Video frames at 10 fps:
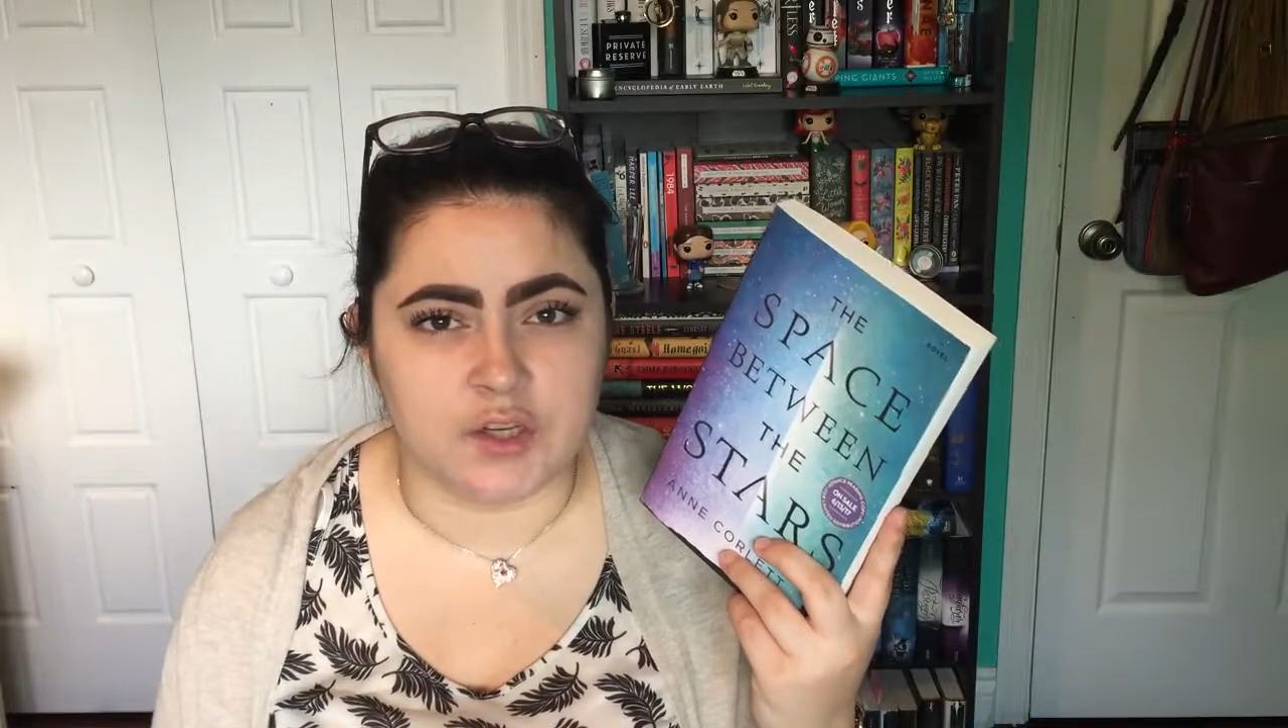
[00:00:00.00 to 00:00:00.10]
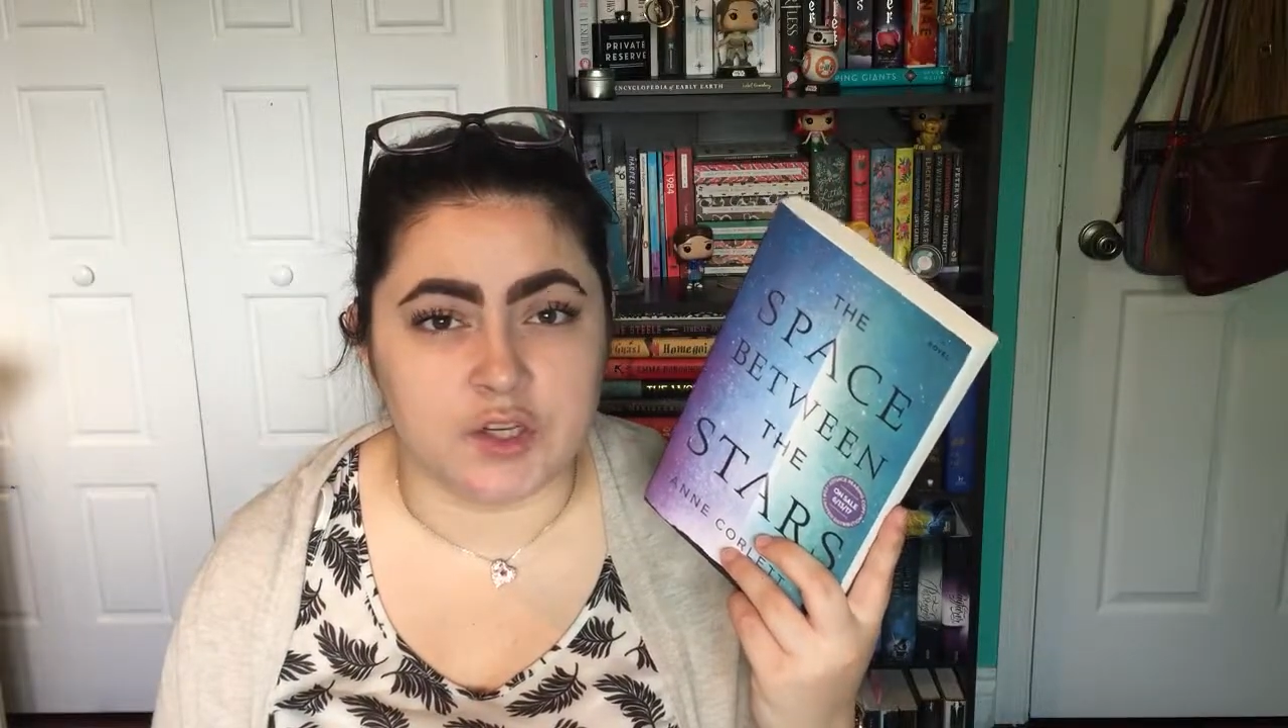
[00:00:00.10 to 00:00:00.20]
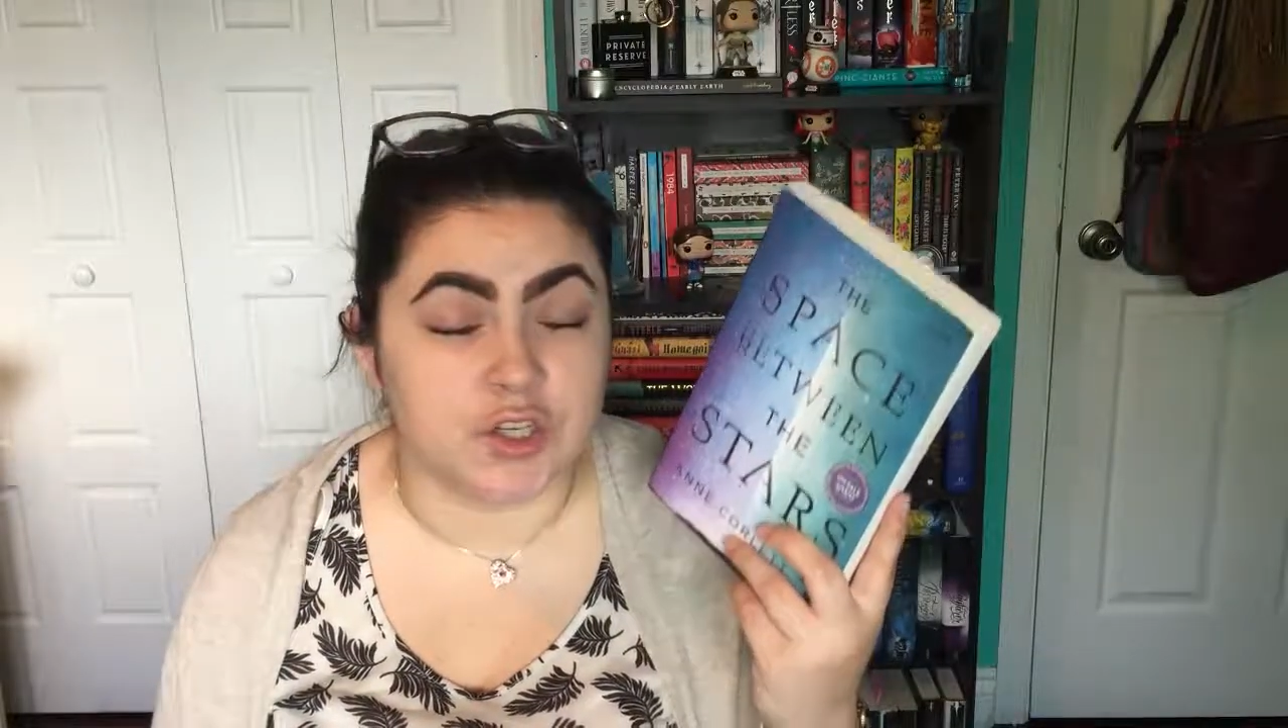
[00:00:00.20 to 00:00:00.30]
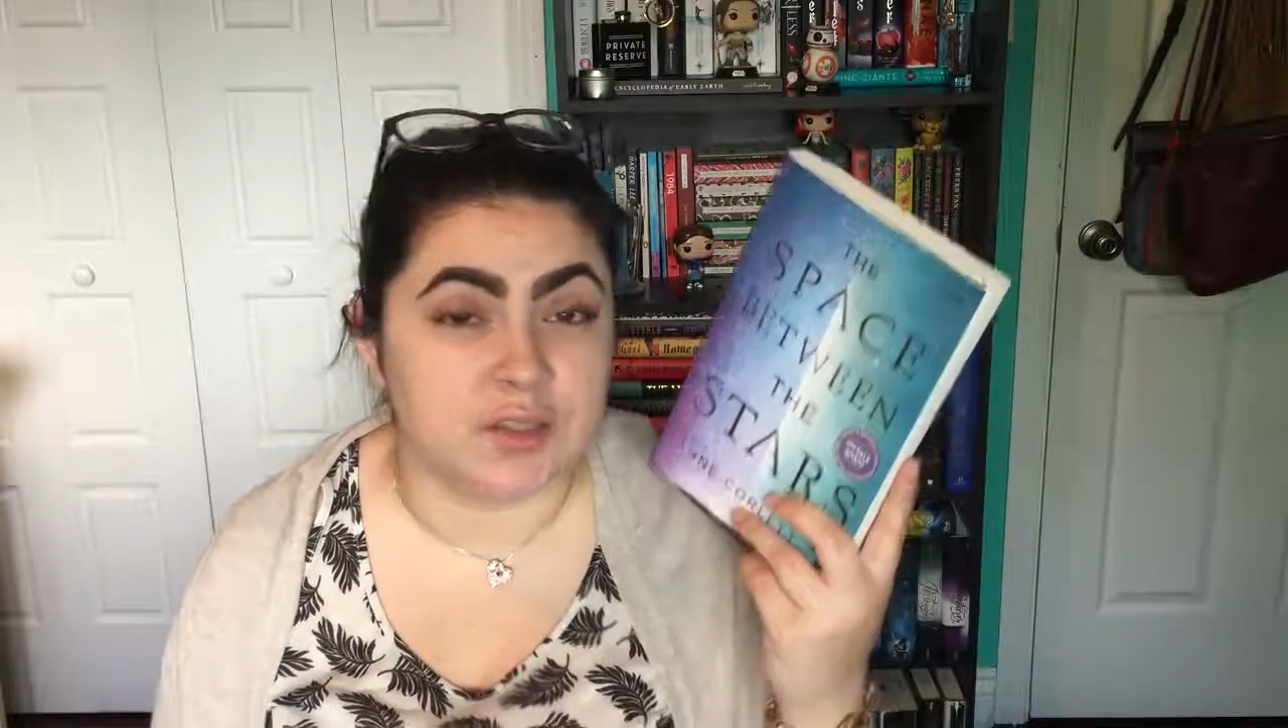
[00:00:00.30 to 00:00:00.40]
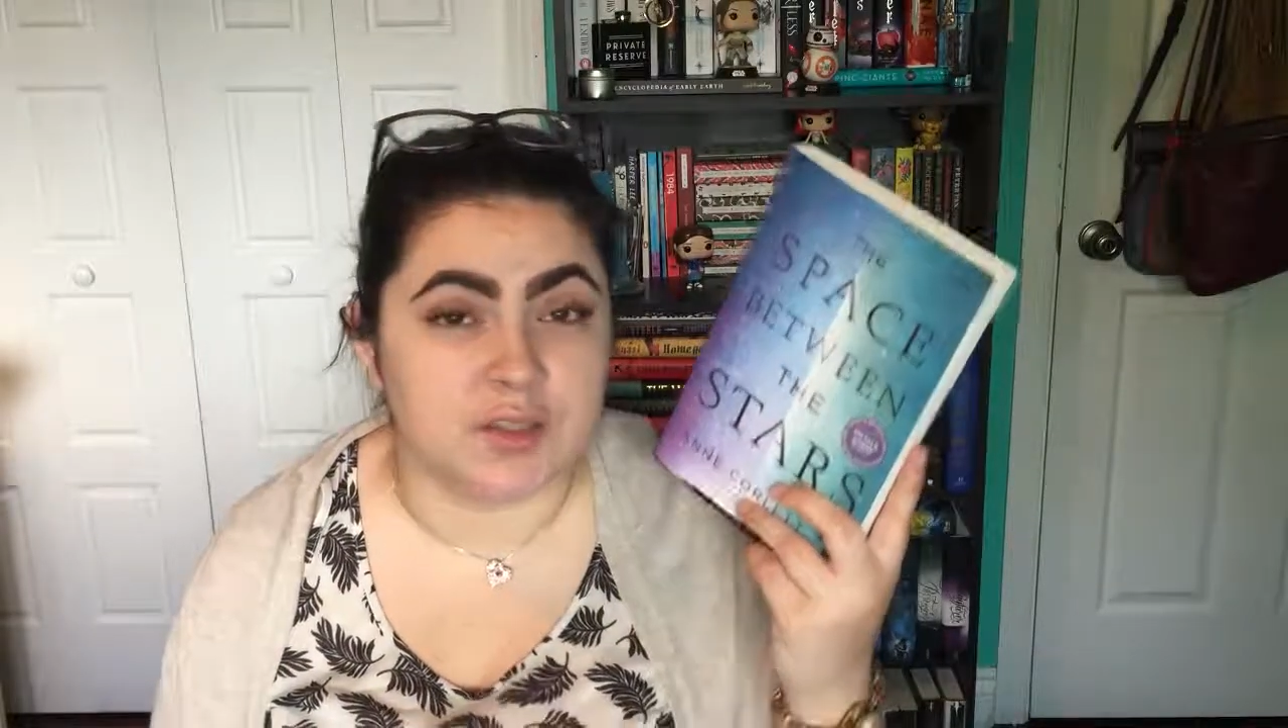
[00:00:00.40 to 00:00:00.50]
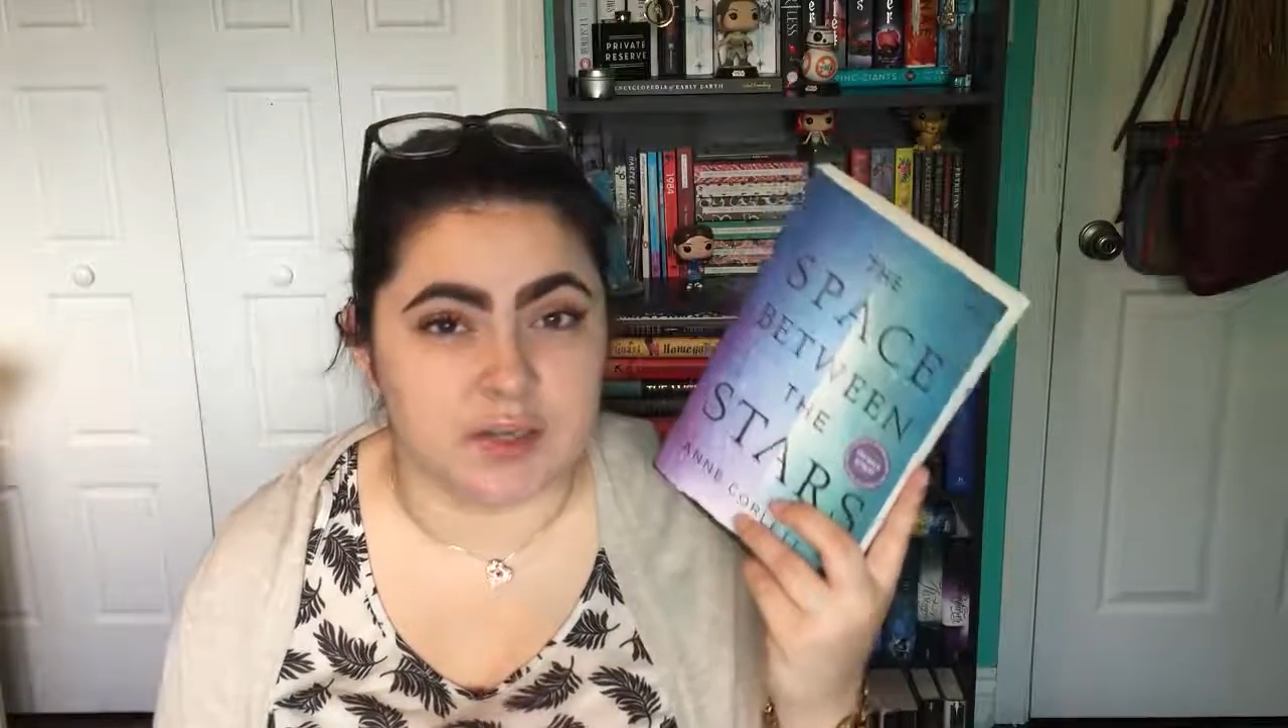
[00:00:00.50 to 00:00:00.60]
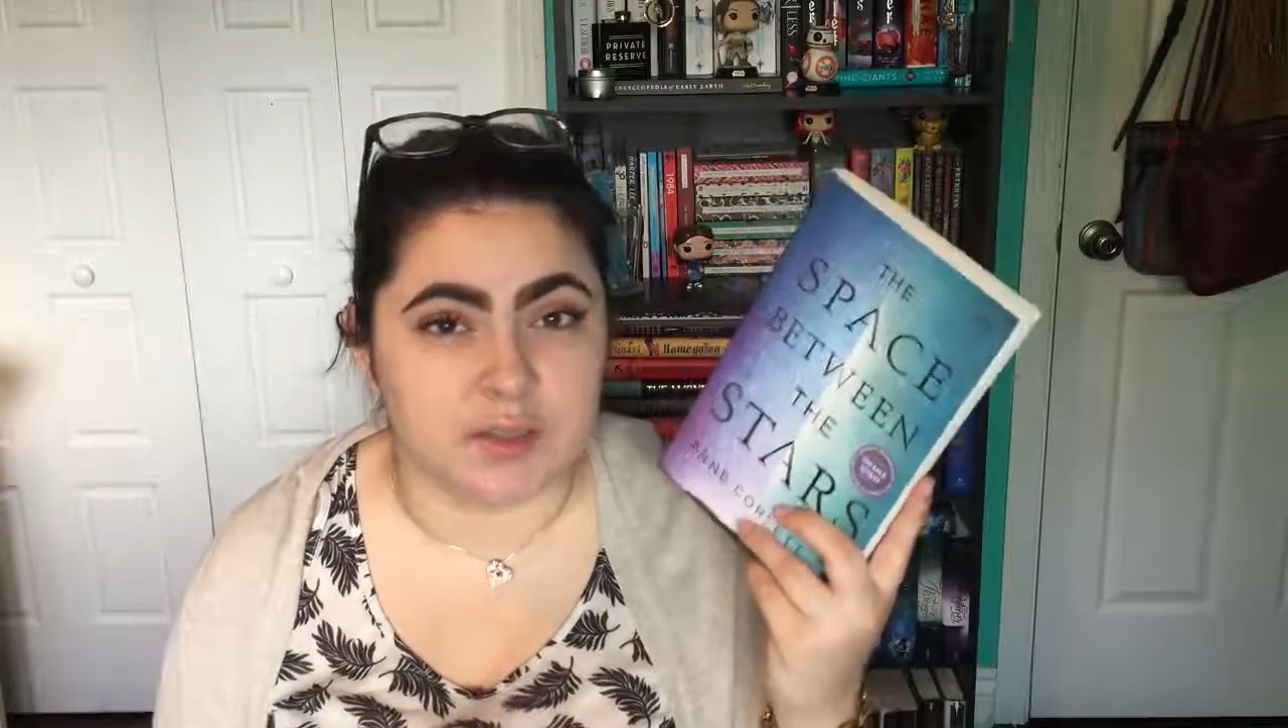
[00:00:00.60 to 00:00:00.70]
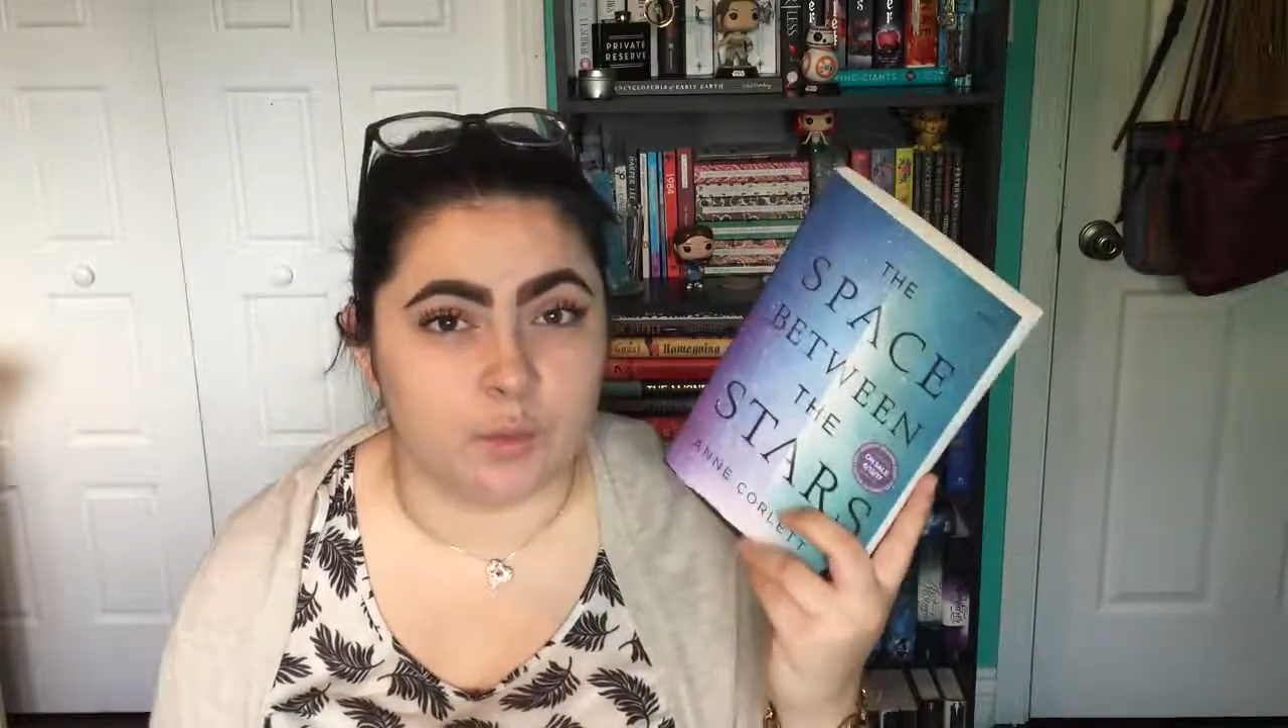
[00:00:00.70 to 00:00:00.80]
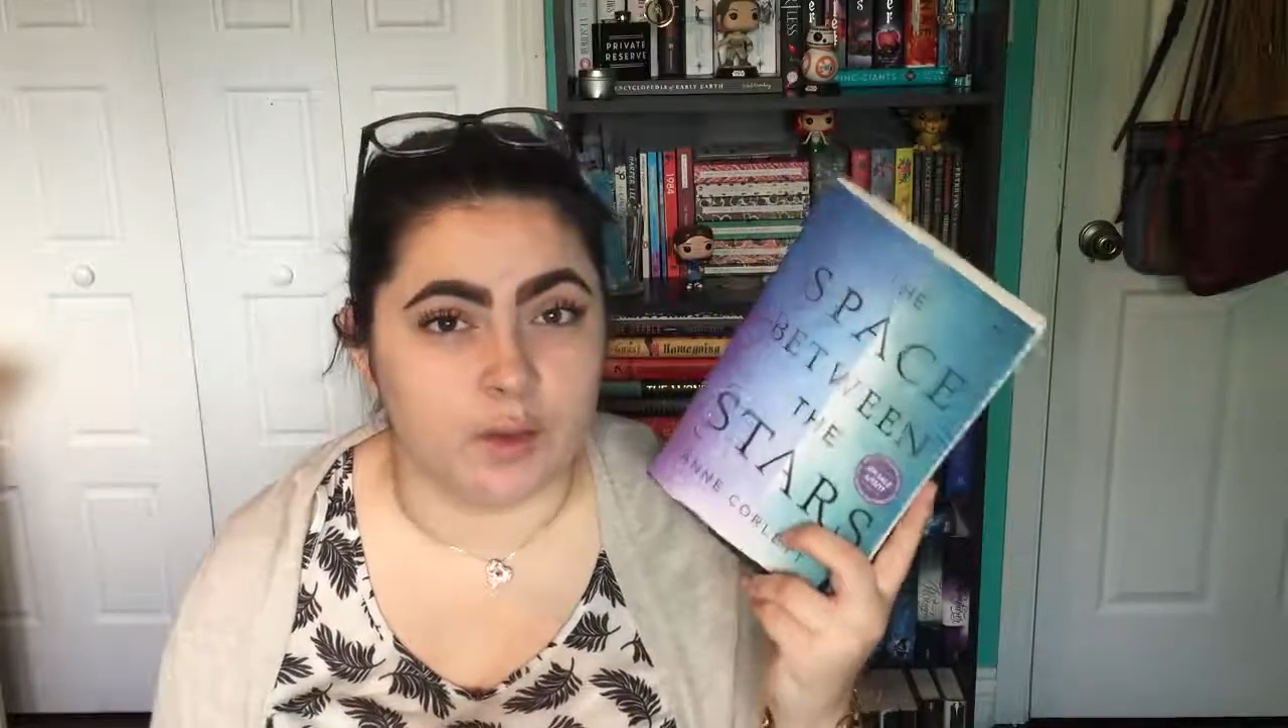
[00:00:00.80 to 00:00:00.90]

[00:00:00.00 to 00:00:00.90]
she just doesn't